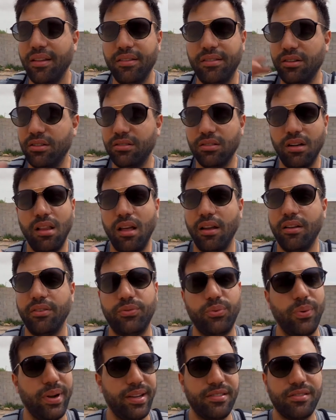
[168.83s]
There are a lot
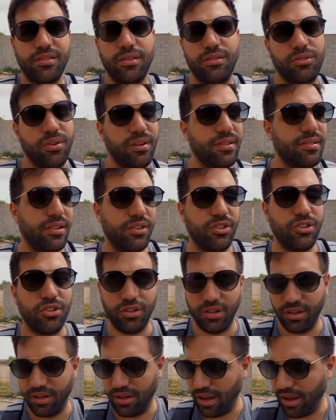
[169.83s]
of ways to
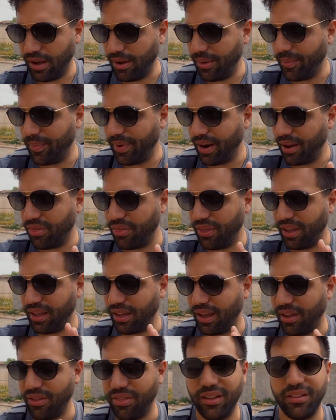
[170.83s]
transition. Um, I
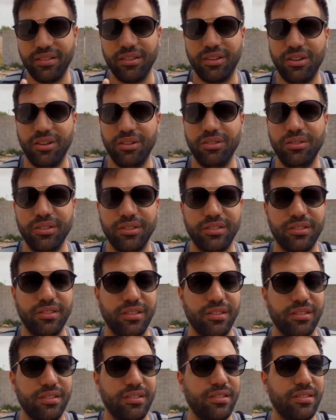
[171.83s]
think I think the coolest
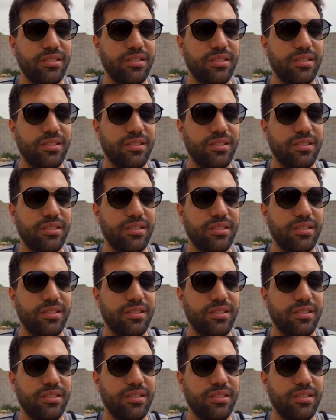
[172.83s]
is